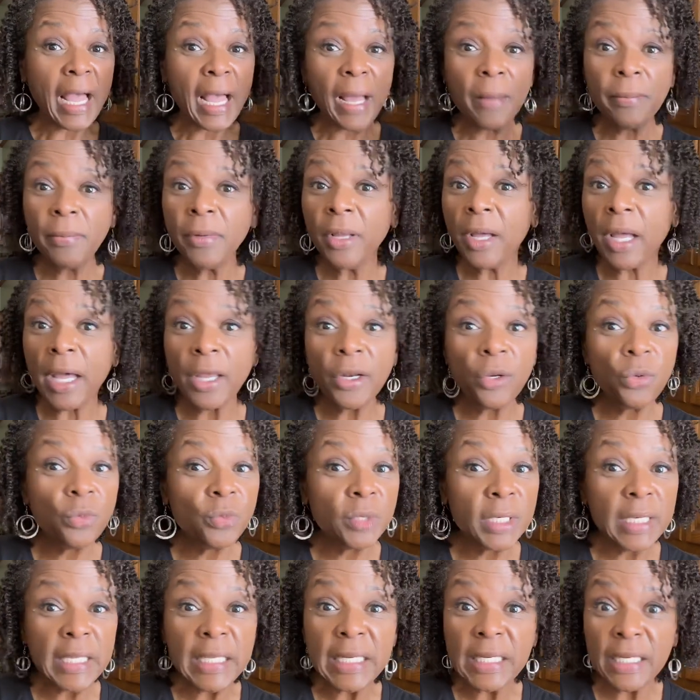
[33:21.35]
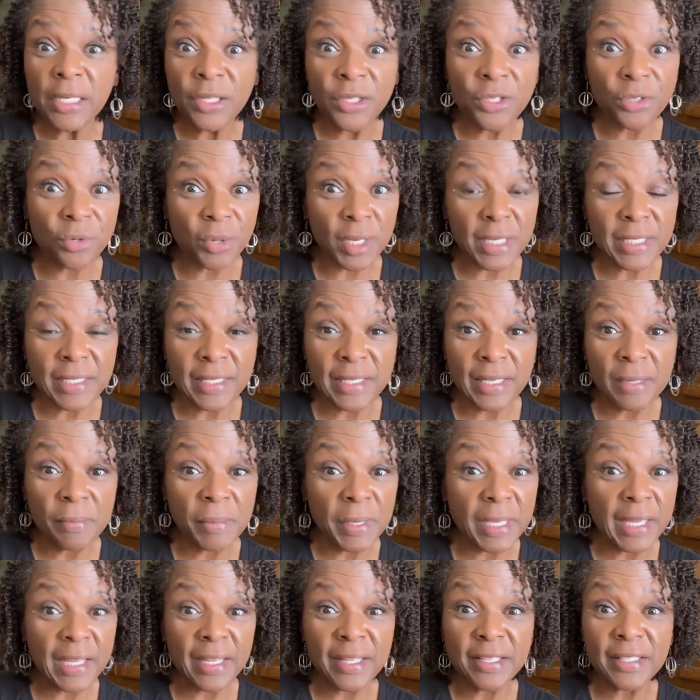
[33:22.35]
I don't need any dressing
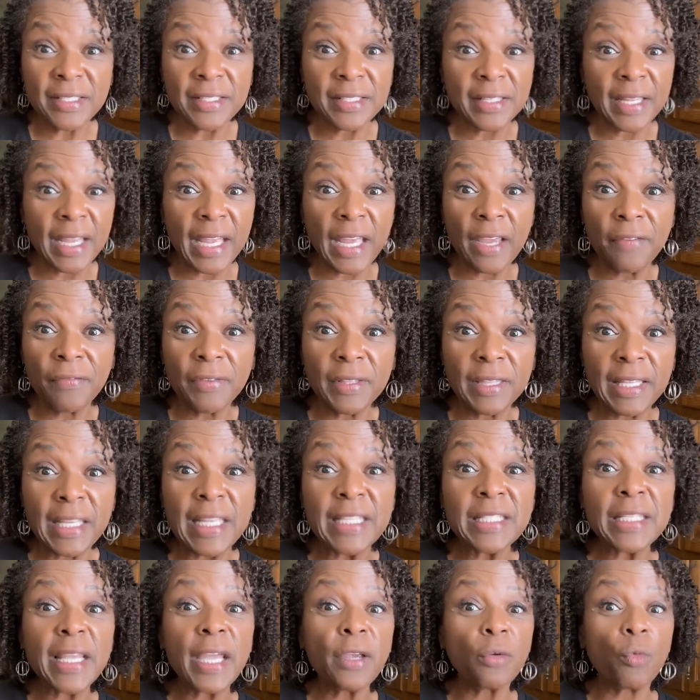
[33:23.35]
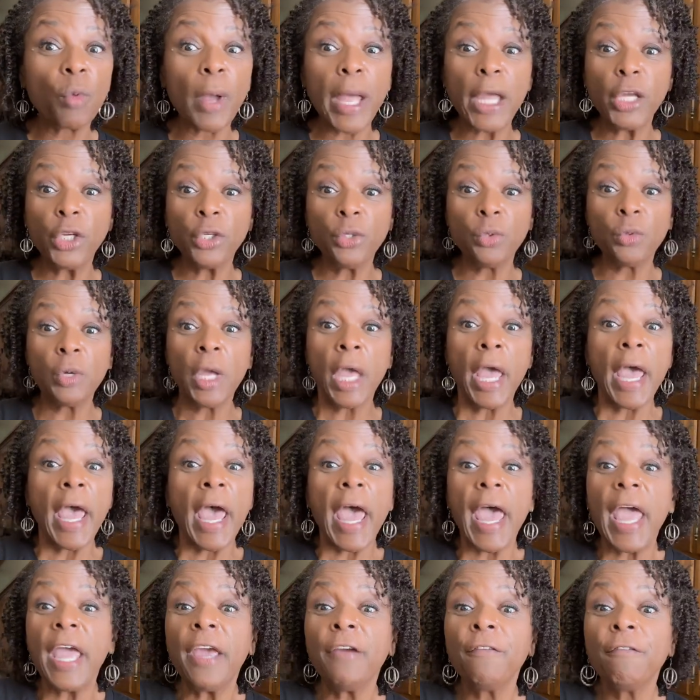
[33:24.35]
because it's like ragu.
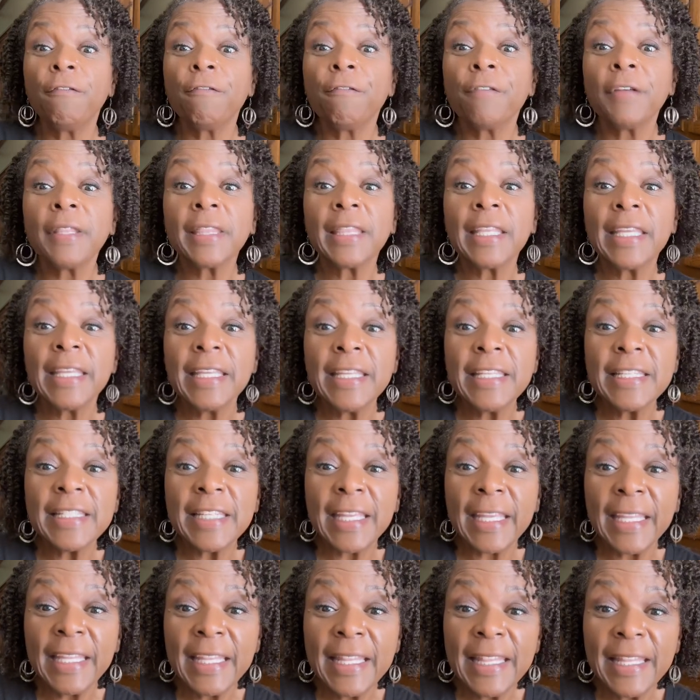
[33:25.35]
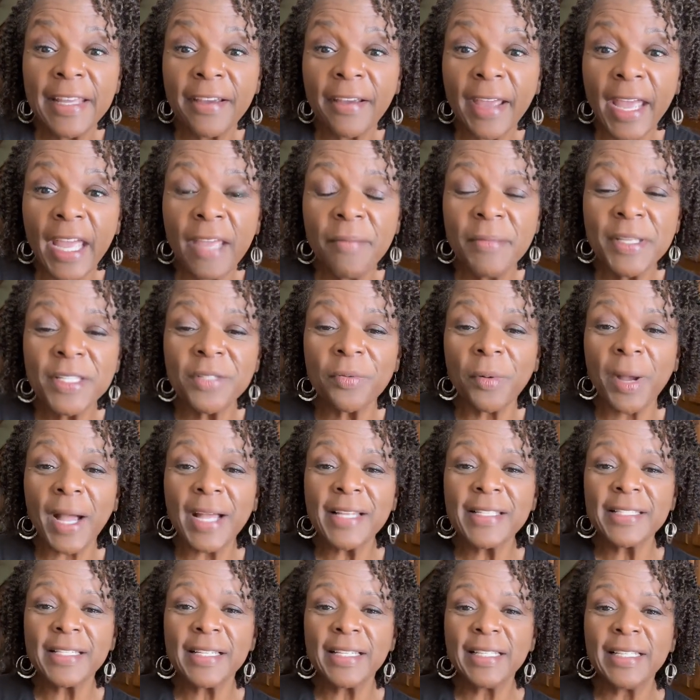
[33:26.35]
Everything's in there. Hey, Miss
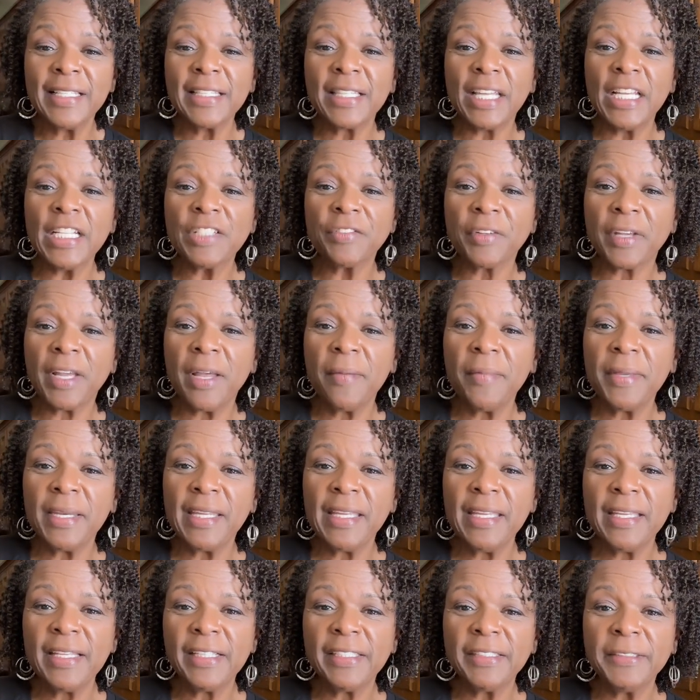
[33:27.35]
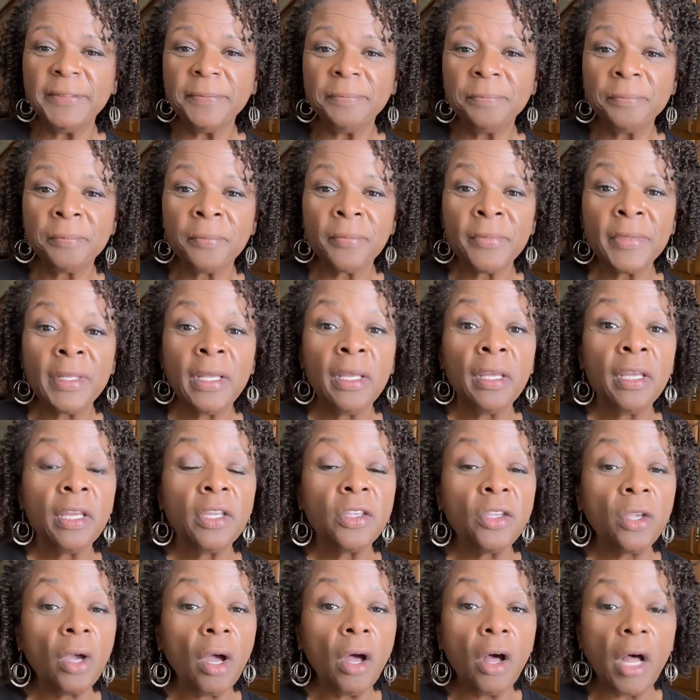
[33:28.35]
Rosalind, thanks for coming in.
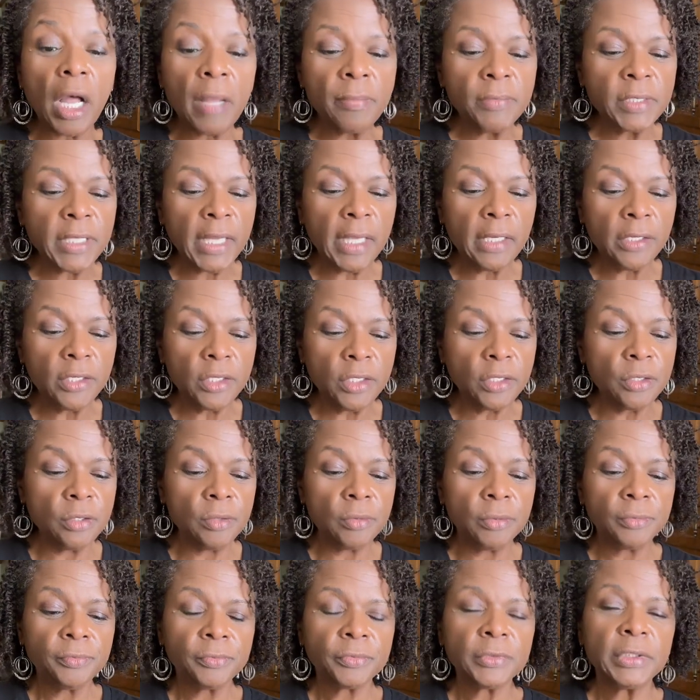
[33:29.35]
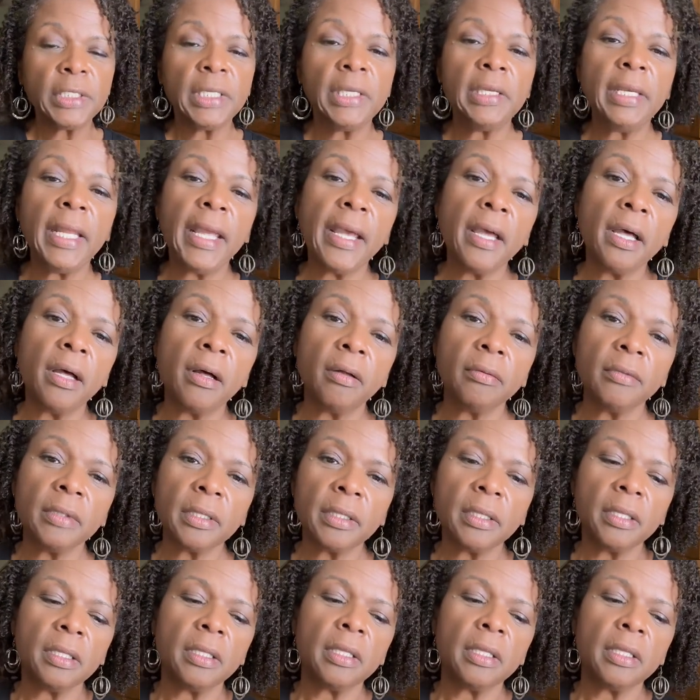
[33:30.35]
Y'all, I'm telling you, now,